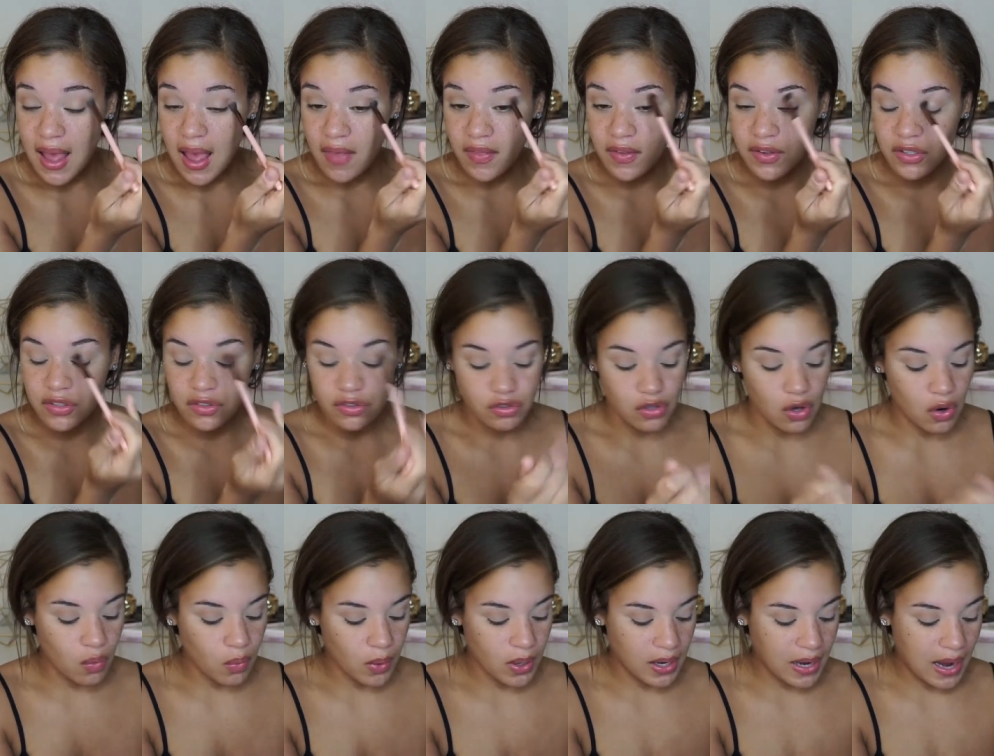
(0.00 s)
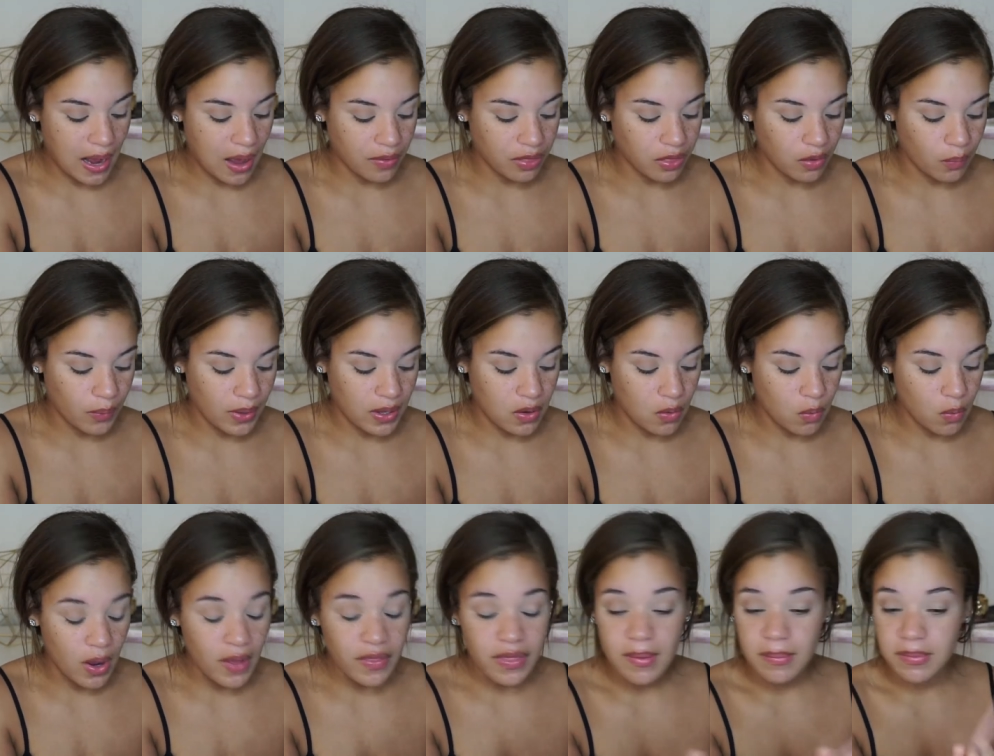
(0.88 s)
and they just don't work out the way you
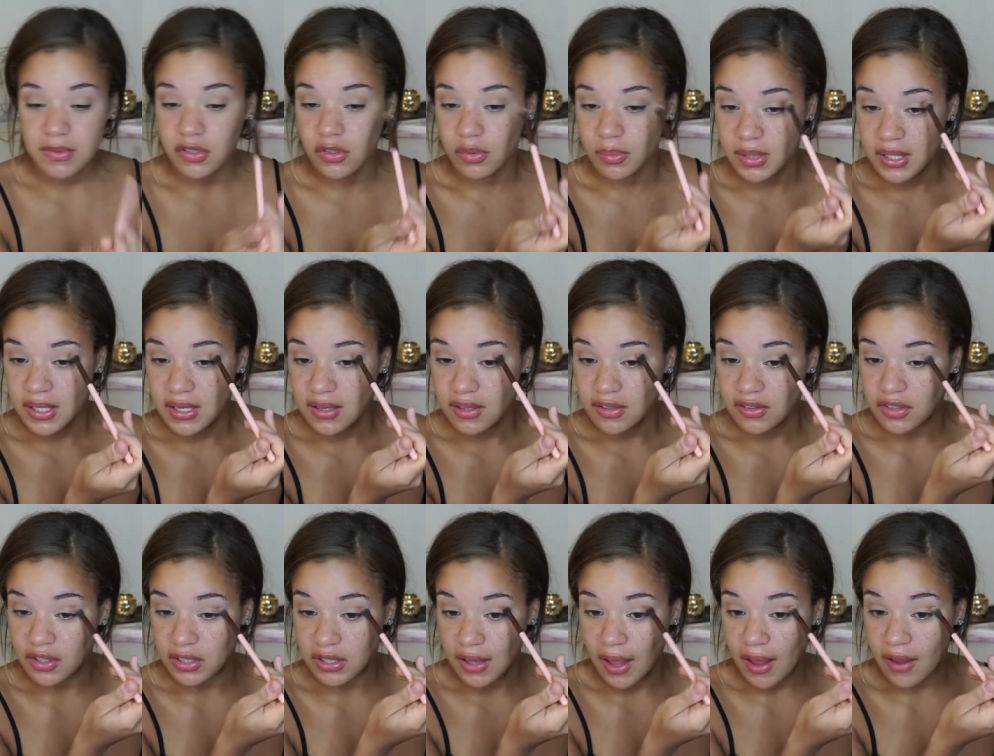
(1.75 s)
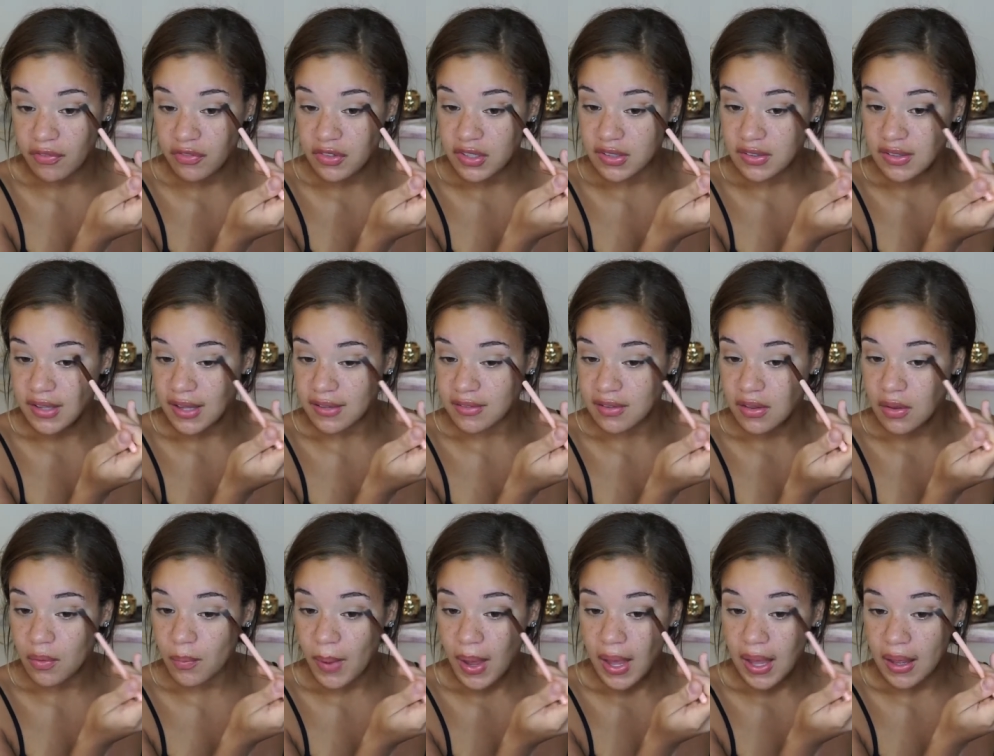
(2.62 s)
want them to because your life just gets in
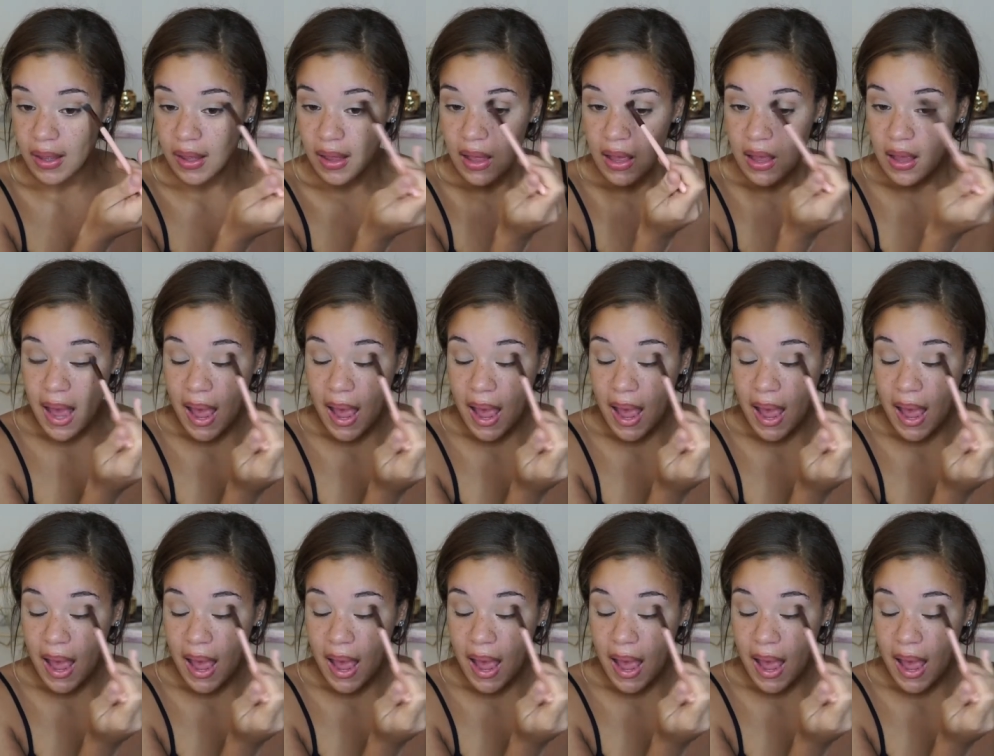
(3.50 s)
the way.